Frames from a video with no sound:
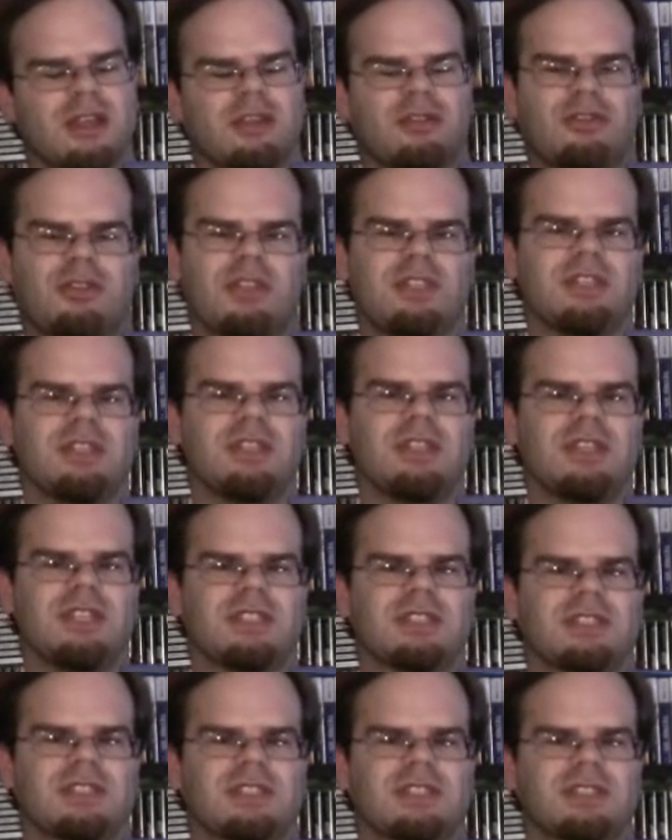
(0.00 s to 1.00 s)
the reason
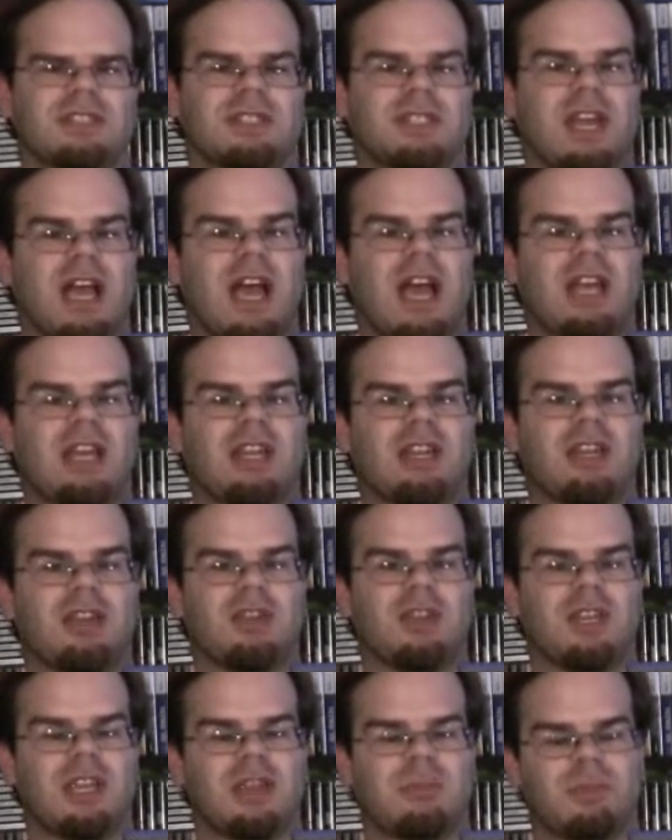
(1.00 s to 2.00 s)
it's kind of
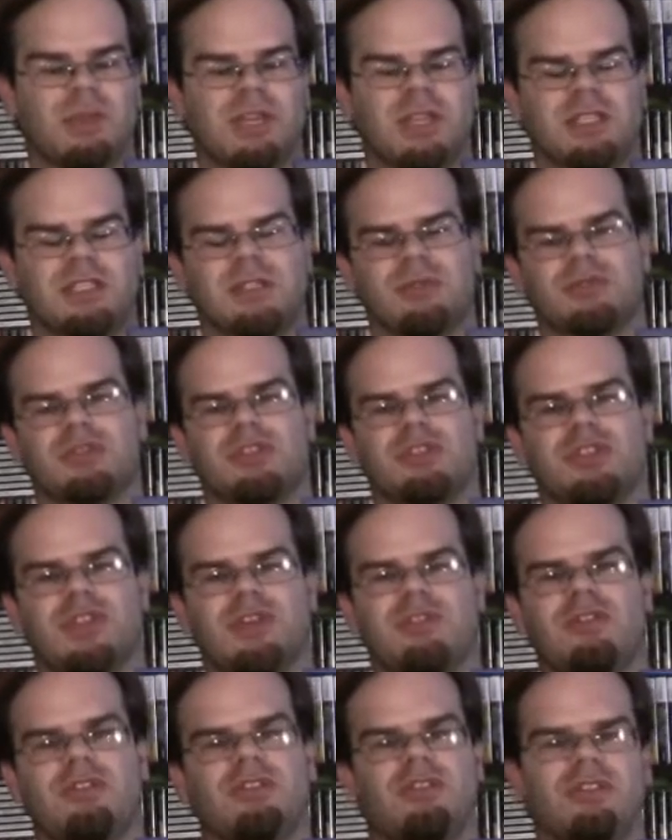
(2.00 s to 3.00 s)
unique because it was
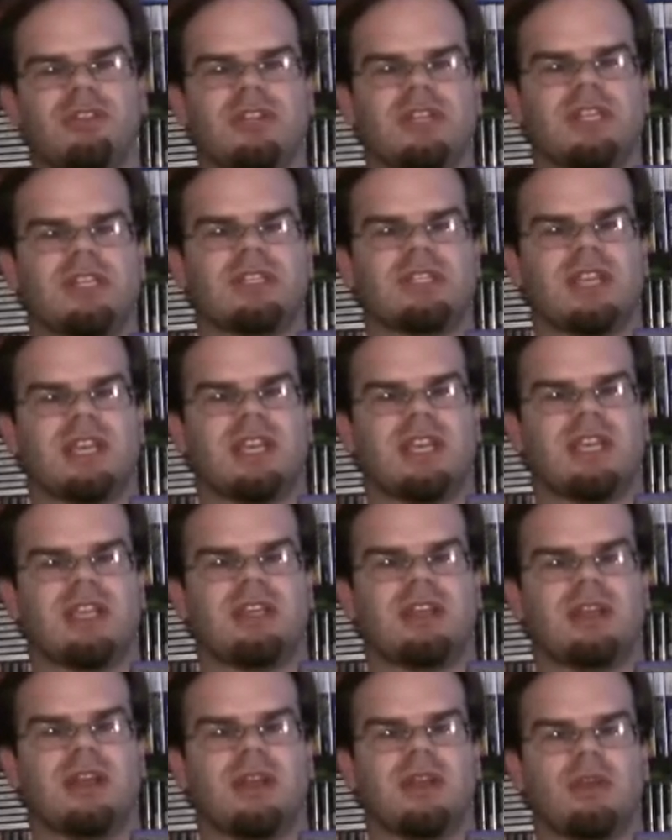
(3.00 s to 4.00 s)
never released
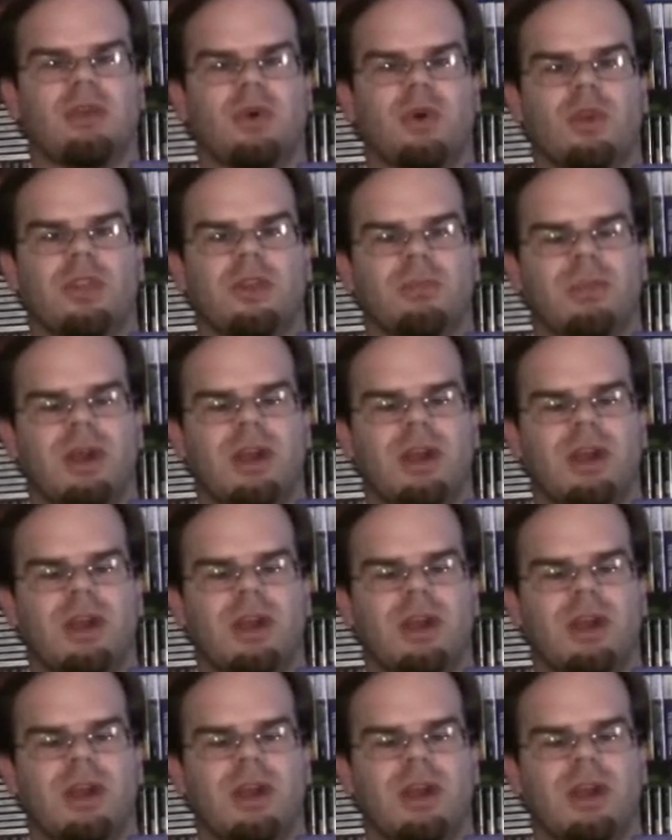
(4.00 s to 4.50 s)
in North